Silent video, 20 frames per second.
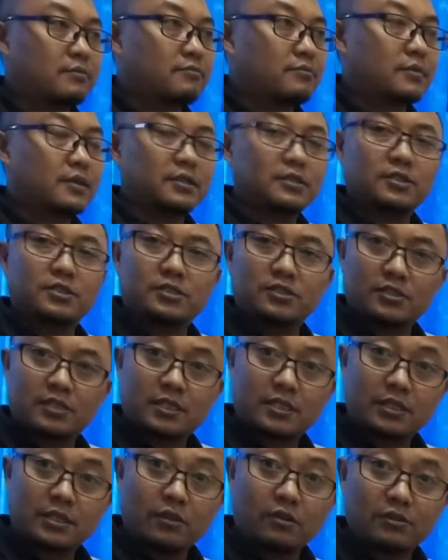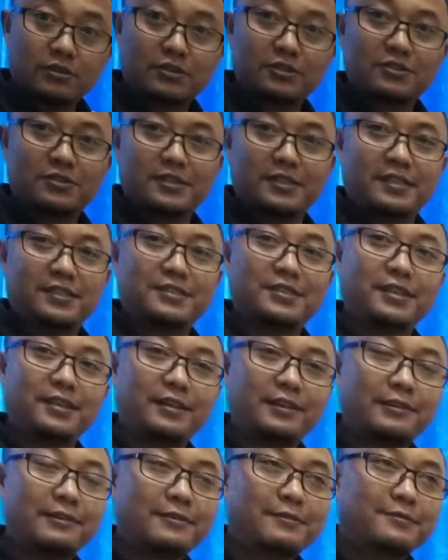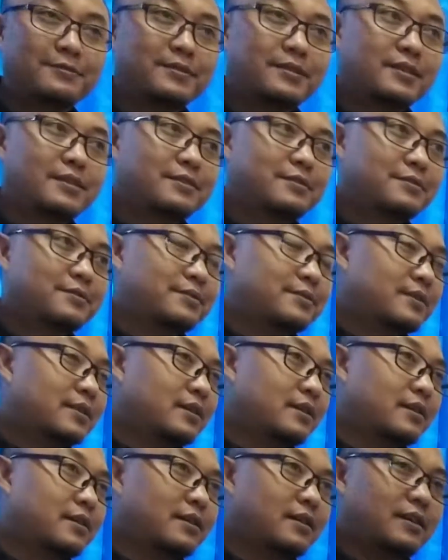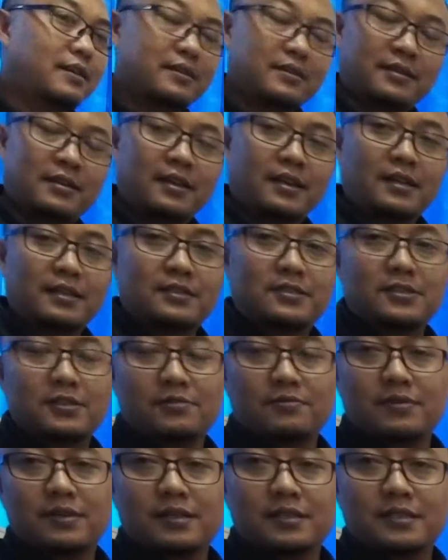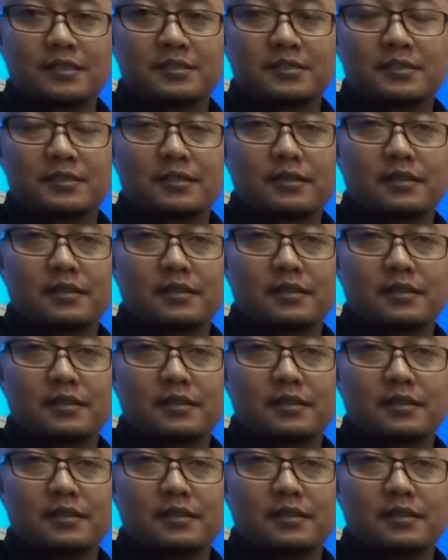this is also 3DCE. And the third one is